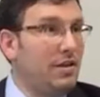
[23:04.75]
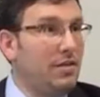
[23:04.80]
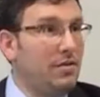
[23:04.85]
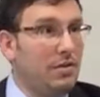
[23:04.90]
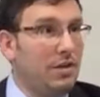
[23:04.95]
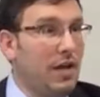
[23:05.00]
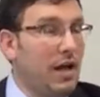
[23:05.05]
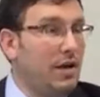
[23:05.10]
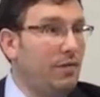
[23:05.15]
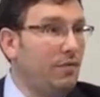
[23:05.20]
a
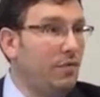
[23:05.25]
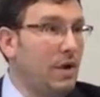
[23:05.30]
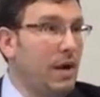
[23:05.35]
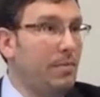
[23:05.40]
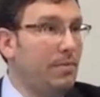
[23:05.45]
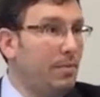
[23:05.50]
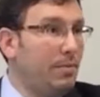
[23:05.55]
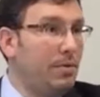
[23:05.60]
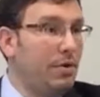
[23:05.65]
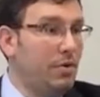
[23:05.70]
lot of what I
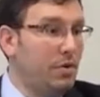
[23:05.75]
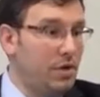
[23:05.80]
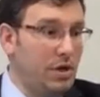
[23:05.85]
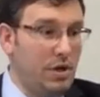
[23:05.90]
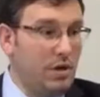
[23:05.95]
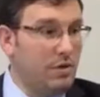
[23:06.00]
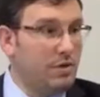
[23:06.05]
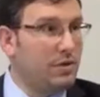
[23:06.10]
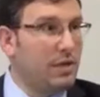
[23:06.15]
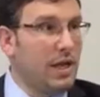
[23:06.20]
prepared here
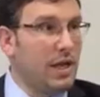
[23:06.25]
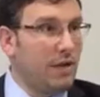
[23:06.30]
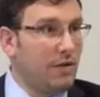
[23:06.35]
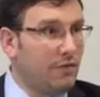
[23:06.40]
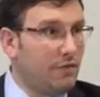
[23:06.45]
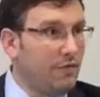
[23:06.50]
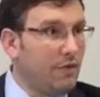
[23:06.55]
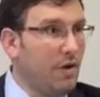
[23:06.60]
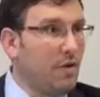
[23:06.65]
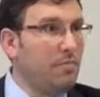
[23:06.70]
is taken
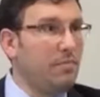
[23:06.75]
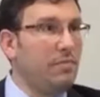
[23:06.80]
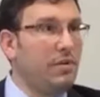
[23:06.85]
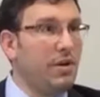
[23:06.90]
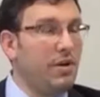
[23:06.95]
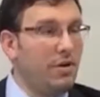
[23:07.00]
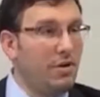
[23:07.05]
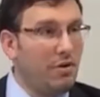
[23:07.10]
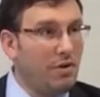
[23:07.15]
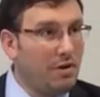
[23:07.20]
from
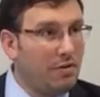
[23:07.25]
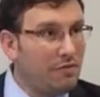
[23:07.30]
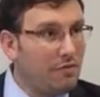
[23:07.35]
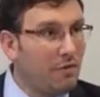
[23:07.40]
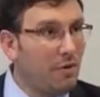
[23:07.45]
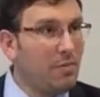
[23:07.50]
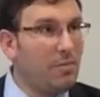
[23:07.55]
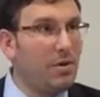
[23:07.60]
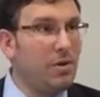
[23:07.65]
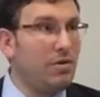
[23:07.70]
here and
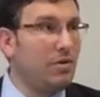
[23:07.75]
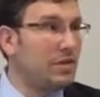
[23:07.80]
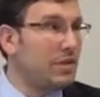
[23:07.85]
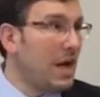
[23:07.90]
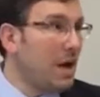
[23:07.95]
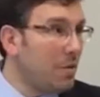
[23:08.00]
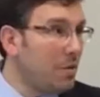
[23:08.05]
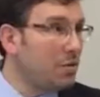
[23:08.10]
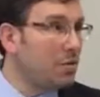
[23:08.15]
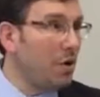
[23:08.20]
from here. It's
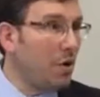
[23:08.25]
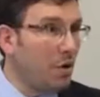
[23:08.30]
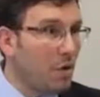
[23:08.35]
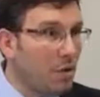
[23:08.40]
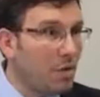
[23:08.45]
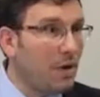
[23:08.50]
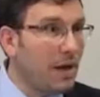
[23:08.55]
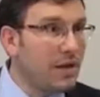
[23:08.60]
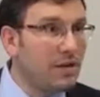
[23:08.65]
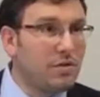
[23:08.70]
our Torah,
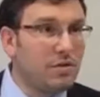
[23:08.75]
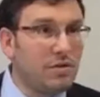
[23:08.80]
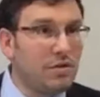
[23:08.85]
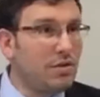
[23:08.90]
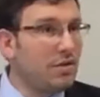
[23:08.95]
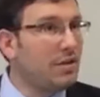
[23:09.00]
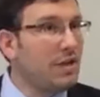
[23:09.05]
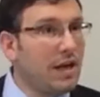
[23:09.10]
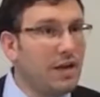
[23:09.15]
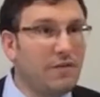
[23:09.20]
right? So you
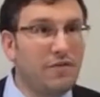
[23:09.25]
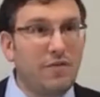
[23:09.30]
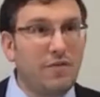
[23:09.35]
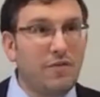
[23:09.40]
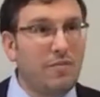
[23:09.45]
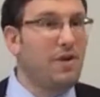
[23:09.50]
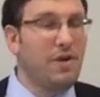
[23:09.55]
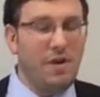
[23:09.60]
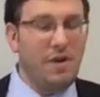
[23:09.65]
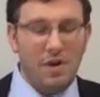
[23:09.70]
can take it from
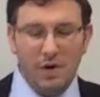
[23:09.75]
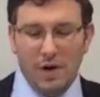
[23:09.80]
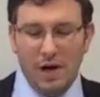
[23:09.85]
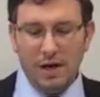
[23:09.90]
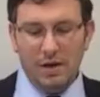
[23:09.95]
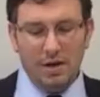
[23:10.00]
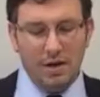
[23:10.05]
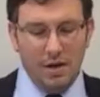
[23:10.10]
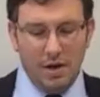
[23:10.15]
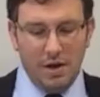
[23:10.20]

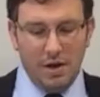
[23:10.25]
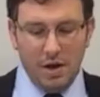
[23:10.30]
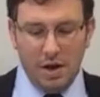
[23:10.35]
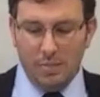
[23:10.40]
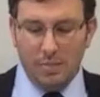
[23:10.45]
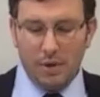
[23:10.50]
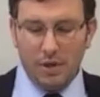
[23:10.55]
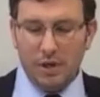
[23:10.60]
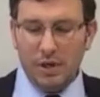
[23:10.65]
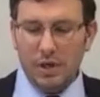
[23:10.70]
right?
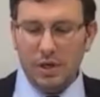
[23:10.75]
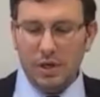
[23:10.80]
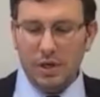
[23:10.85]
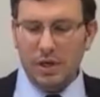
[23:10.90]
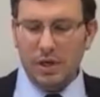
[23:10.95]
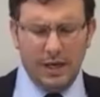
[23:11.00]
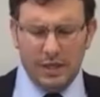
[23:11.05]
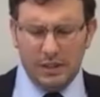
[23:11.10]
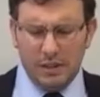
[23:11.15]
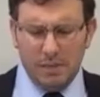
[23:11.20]
But
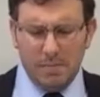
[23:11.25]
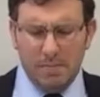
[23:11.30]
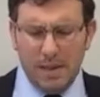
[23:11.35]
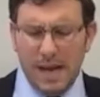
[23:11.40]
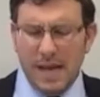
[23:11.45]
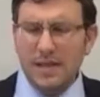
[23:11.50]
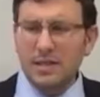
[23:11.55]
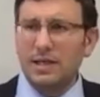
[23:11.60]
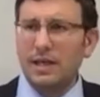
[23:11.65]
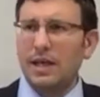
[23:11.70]
it's
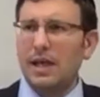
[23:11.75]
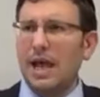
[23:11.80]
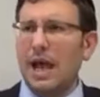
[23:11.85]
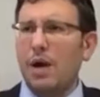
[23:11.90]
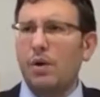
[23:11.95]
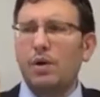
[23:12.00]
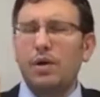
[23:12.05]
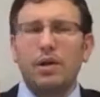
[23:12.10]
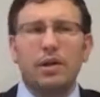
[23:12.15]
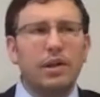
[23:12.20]
amazing how
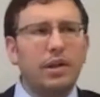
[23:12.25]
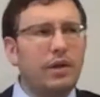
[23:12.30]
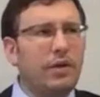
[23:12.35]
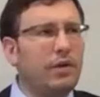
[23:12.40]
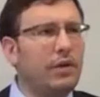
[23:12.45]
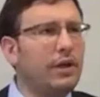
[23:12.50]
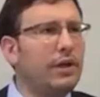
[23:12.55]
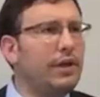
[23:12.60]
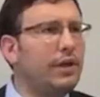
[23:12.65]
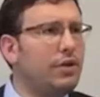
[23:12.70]

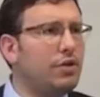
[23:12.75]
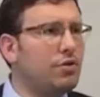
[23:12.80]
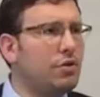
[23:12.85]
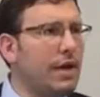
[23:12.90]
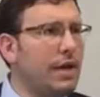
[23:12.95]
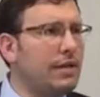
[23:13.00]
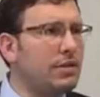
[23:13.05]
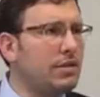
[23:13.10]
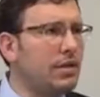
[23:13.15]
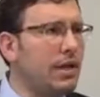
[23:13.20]
clearly he
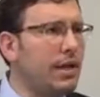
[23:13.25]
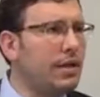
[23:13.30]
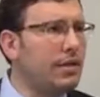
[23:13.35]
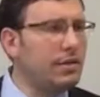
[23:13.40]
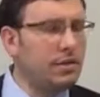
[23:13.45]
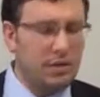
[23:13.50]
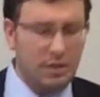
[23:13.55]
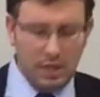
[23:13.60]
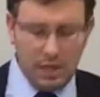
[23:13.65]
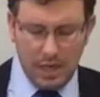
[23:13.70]

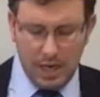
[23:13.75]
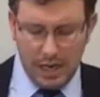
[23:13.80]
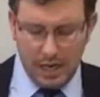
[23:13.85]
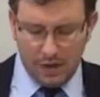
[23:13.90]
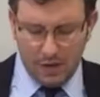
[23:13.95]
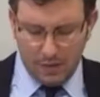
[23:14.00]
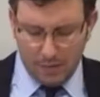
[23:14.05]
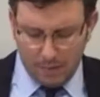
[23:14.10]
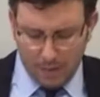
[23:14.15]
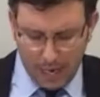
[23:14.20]
translates, and
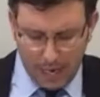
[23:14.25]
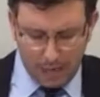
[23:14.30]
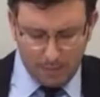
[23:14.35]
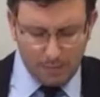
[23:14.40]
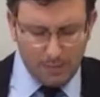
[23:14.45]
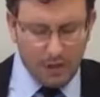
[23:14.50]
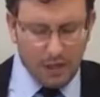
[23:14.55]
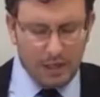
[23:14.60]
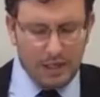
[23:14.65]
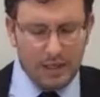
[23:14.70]
on the
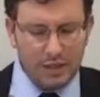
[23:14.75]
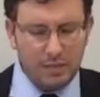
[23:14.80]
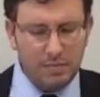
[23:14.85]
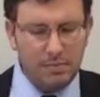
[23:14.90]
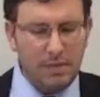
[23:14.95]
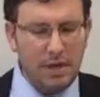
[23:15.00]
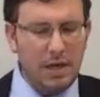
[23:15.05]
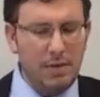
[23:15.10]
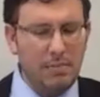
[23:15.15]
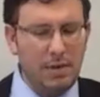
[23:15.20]
bottom he has
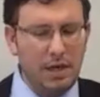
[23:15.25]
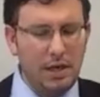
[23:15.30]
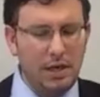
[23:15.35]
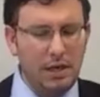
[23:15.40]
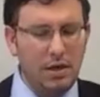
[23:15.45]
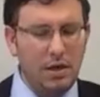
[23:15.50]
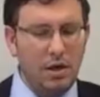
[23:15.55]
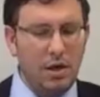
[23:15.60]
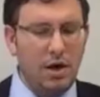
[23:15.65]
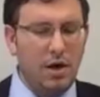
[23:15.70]
many
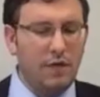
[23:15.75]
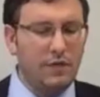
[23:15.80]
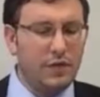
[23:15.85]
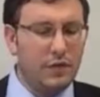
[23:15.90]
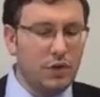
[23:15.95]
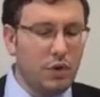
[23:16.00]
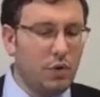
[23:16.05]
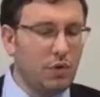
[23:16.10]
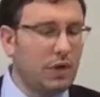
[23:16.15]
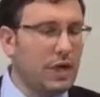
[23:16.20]
of his
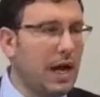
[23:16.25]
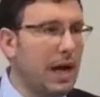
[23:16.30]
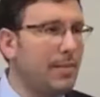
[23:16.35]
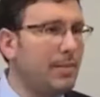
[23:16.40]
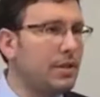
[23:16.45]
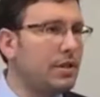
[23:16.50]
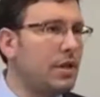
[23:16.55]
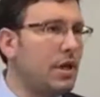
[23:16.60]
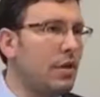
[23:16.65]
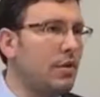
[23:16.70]
own
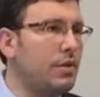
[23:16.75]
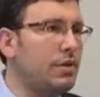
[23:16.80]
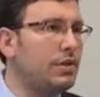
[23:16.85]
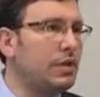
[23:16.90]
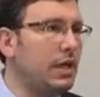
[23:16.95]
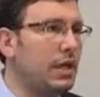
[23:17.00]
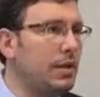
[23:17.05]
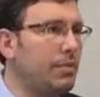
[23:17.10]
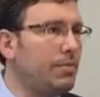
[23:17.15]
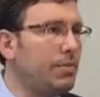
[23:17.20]
commentaries
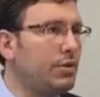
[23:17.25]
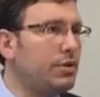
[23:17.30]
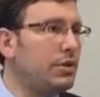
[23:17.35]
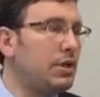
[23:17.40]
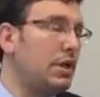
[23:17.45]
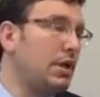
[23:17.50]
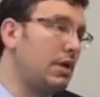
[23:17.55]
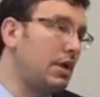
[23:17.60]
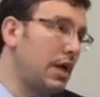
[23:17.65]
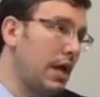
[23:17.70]
that he puts in
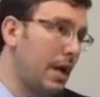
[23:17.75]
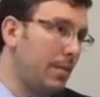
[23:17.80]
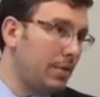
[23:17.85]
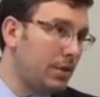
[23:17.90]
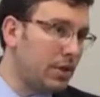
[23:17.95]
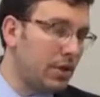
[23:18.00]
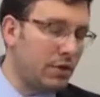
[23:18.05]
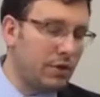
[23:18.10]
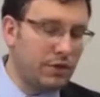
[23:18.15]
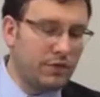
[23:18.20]
and
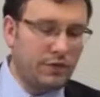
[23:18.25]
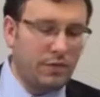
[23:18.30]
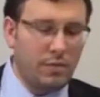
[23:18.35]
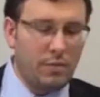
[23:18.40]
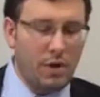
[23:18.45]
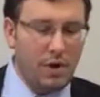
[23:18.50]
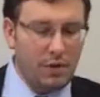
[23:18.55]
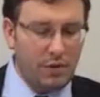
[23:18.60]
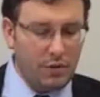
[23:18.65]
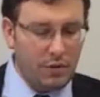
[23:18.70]
commentaries from
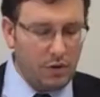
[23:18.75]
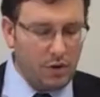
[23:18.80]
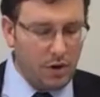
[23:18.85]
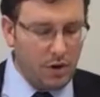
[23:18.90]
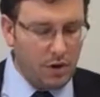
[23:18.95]
other